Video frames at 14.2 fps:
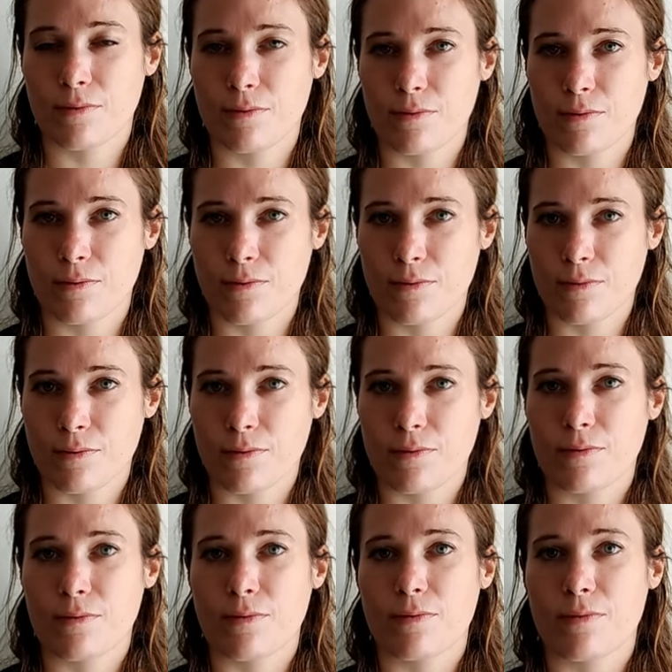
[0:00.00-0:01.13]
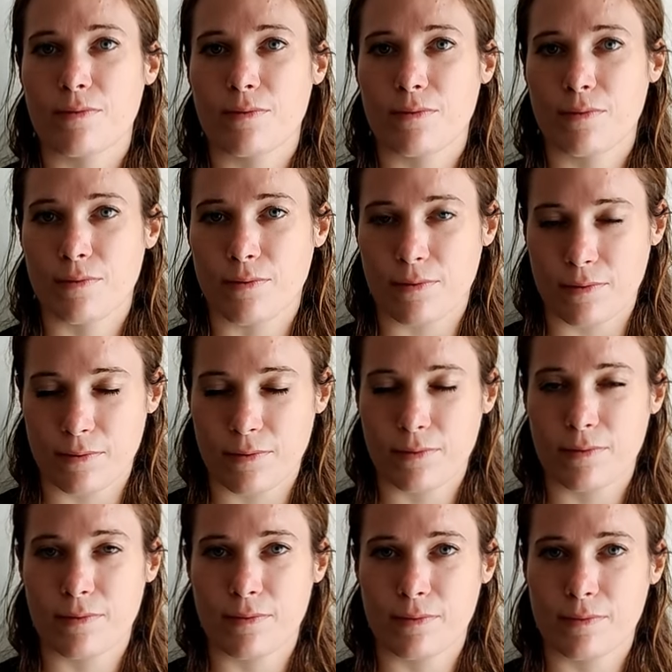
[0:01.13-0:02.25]

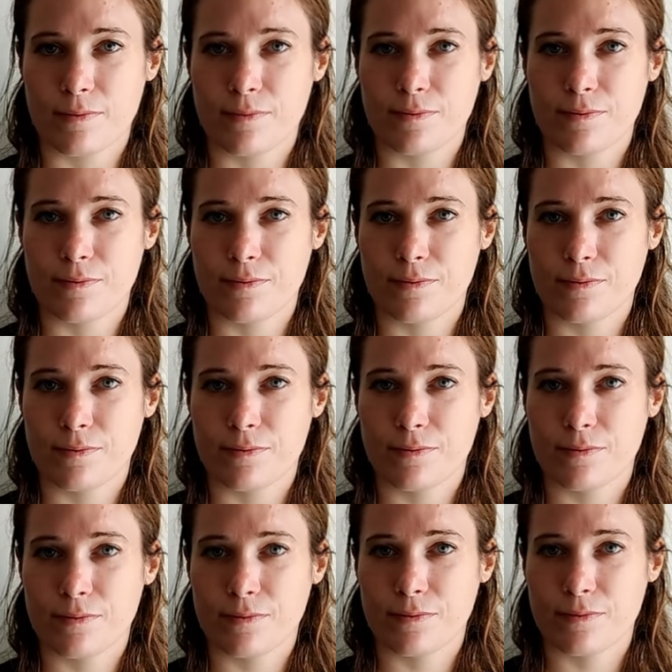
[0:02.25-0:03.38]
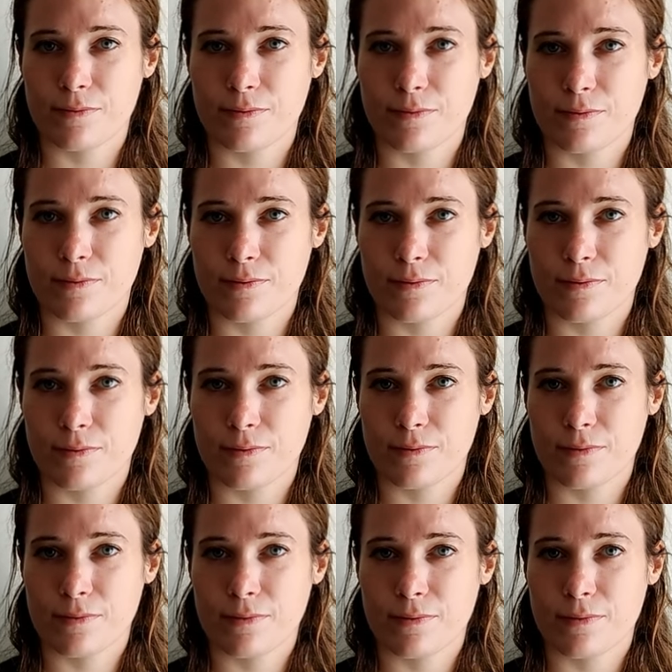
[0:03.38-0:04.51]

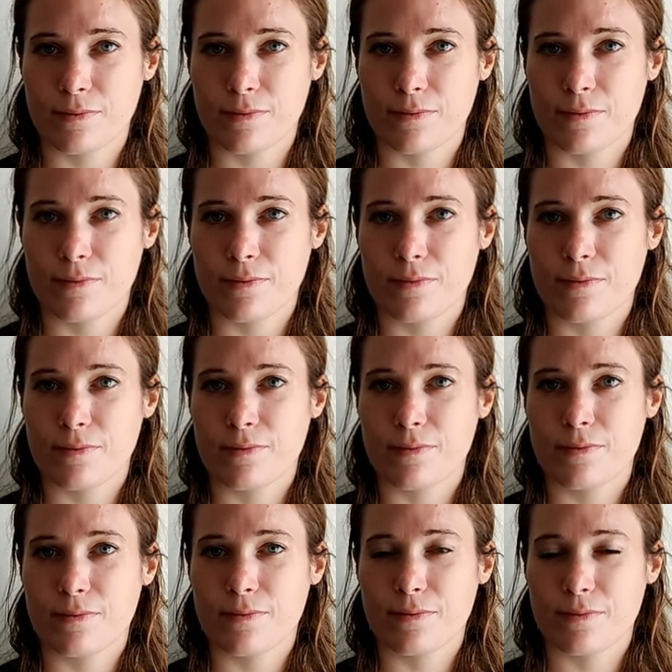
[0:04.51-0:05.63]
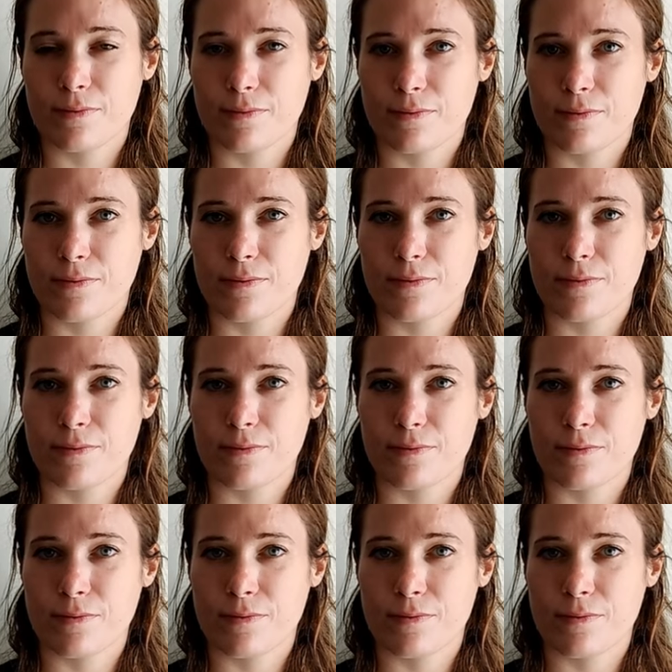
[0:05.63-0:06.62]
No words are spoken by the person on screen.